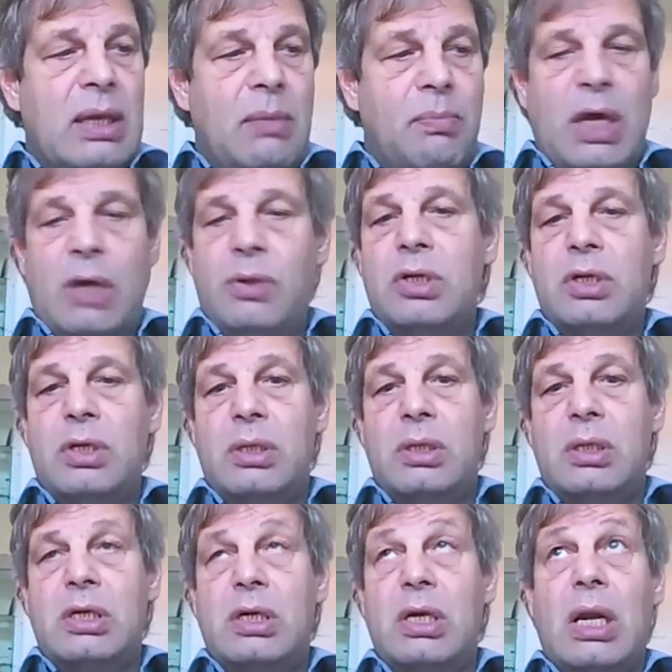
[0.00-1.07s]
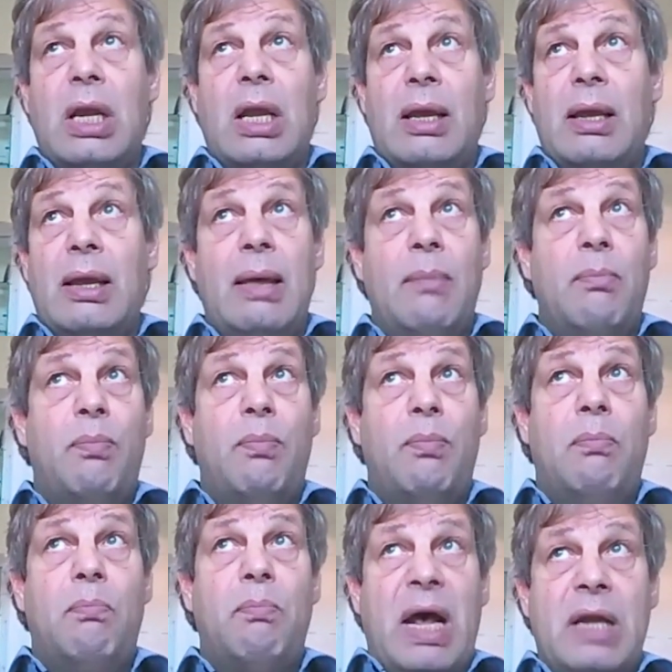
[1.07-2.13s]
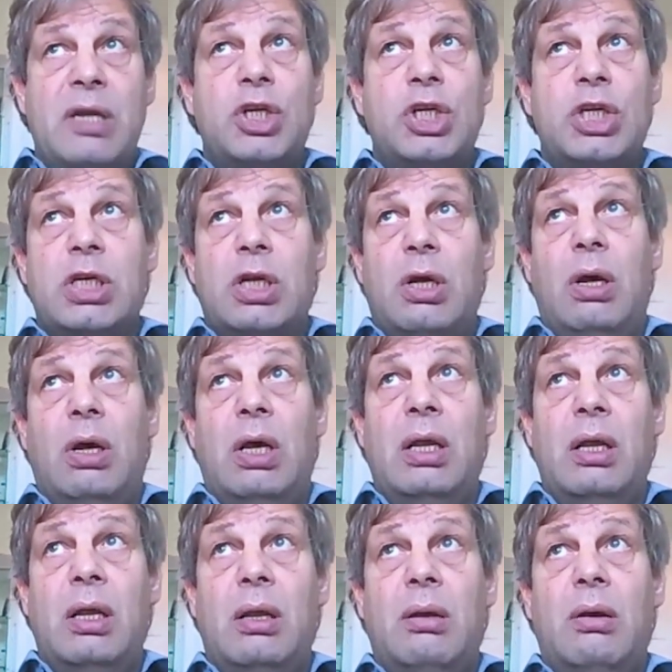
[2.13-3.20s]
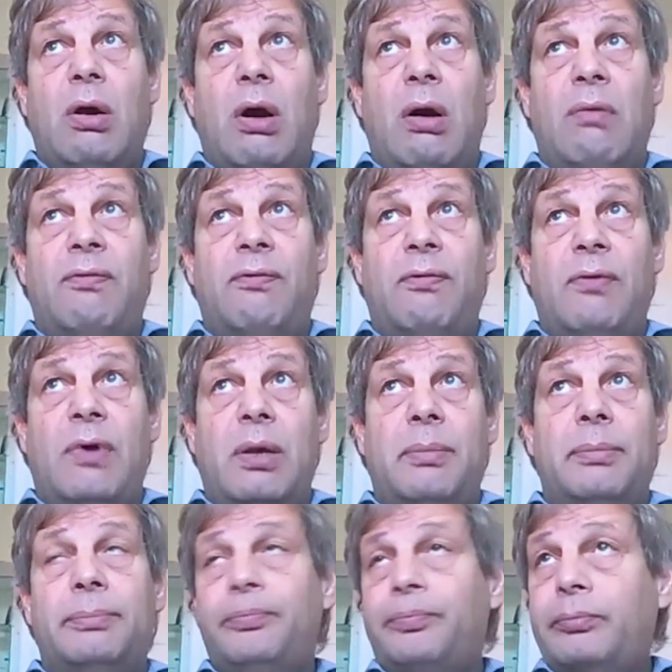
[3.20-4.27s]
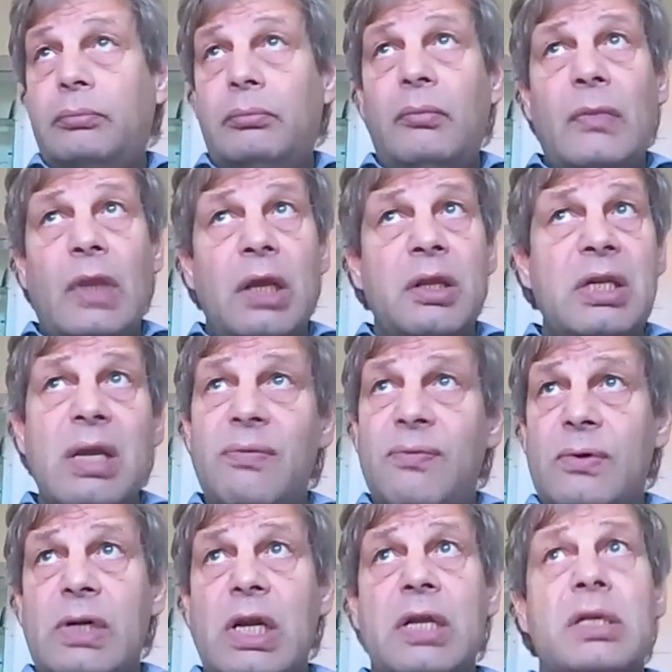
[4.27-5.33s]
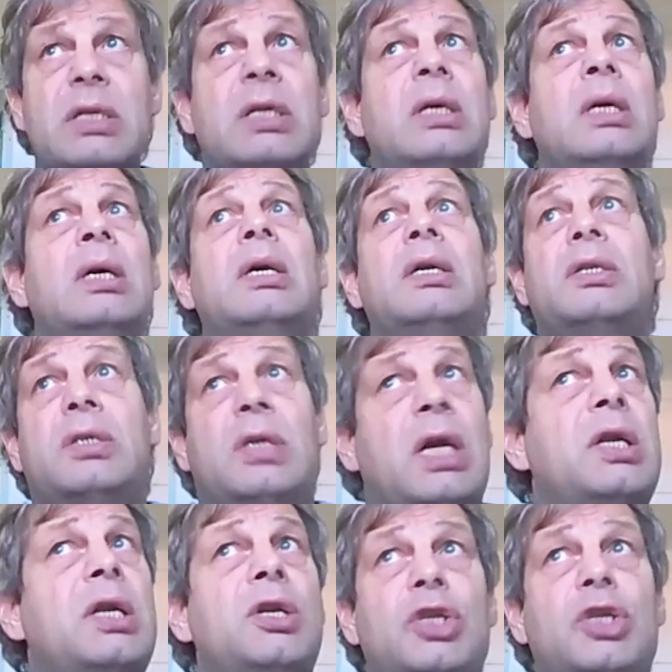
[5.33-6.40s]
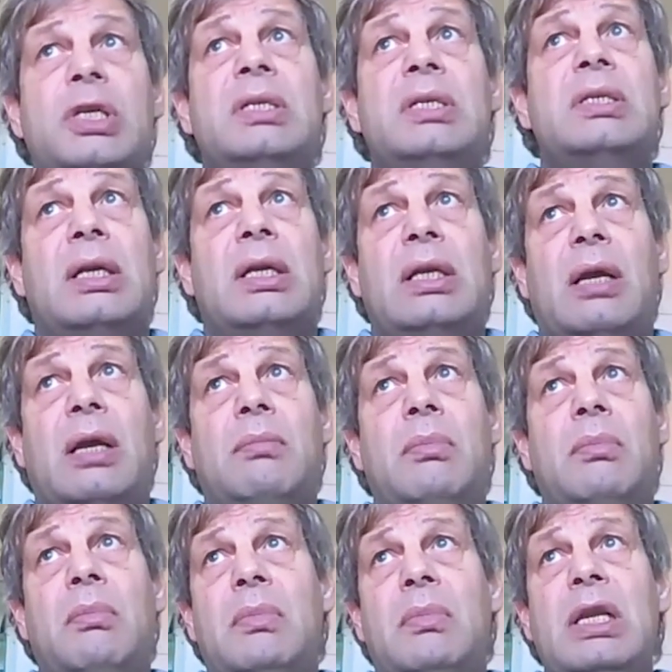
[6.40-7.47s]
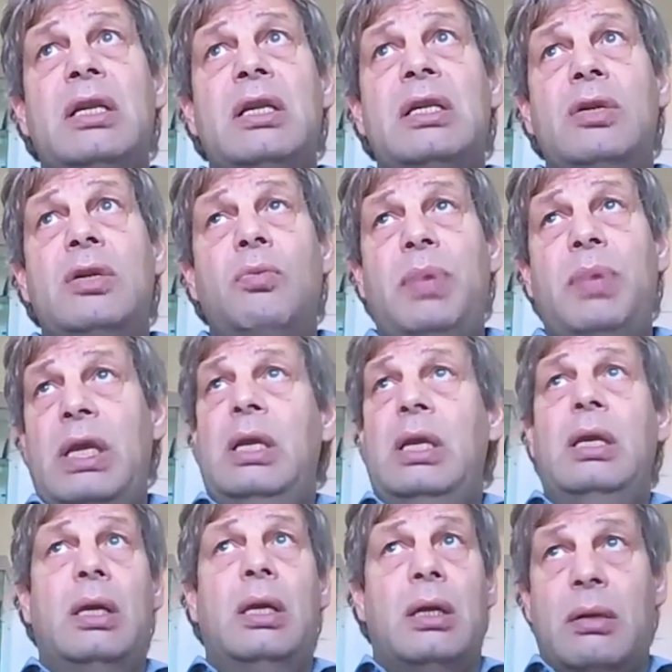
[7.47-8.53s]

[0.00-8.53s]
about a bunch of different strategies that can need to be